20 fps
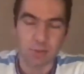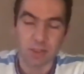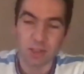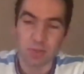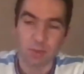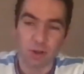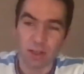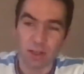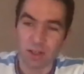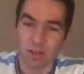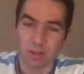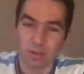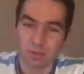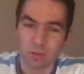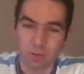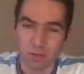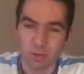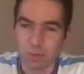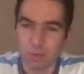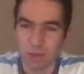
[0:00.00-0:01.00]
Despite
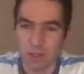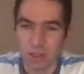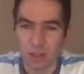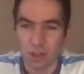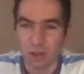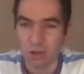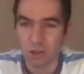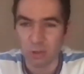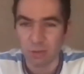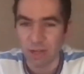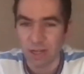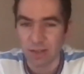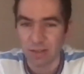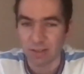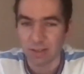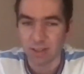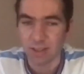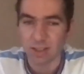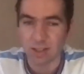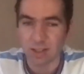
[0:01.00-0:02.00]
not spending a huge
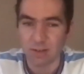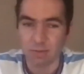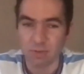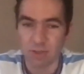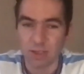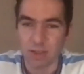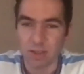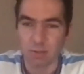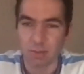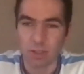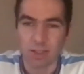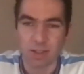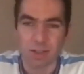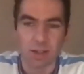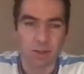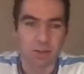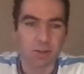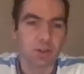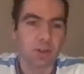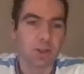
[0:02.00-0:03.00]
amount in the in the
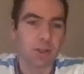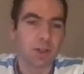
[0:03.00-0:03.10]
window,